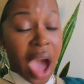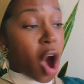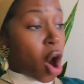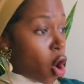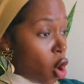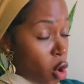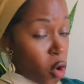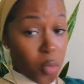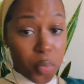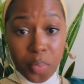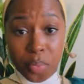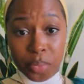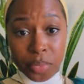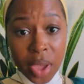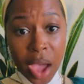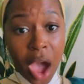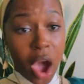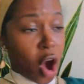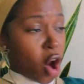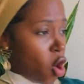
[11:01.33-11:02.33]
I hope
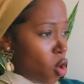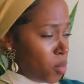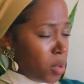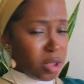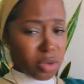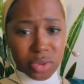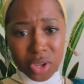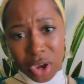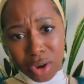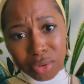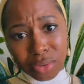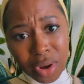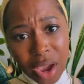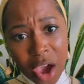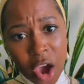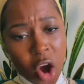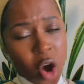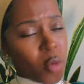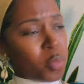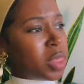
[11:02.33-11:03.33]
I hope you don't.
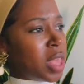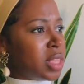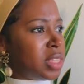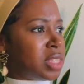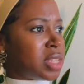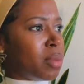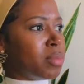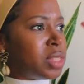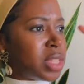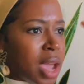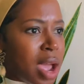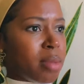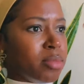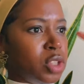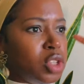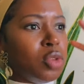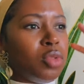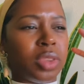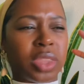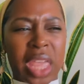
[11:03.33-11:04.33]
I hope that
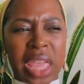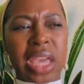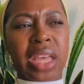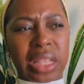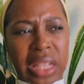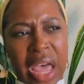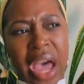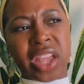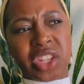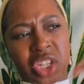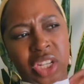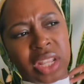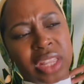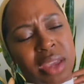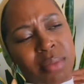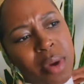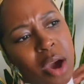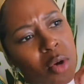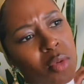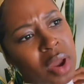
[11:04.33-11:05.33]
sometimes you think
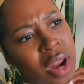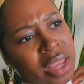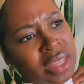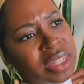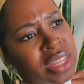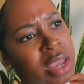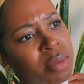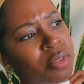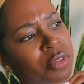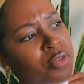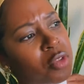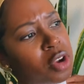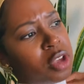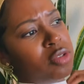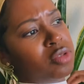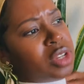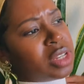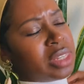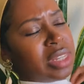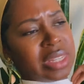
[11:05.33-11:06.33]
logically about what I say before
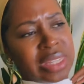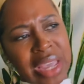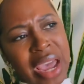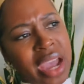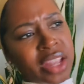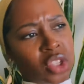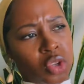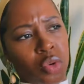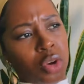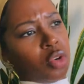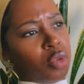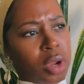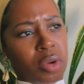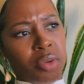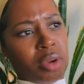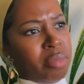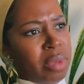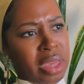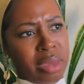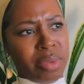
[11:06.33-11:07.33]
you just decide to
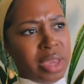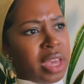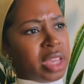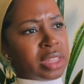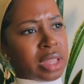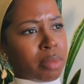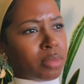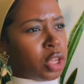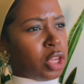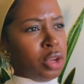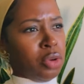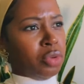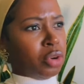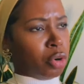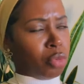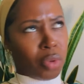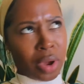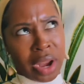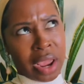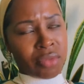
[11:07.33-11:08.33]
agree with me because I'm
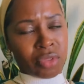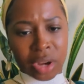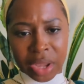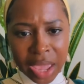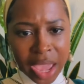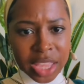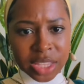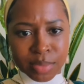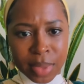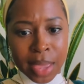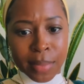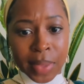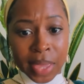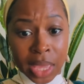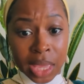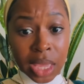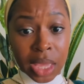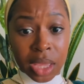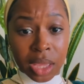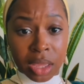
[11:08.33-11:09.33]
cute or whatever the case may
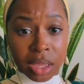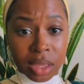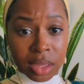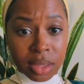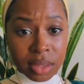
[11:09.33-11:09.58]
be.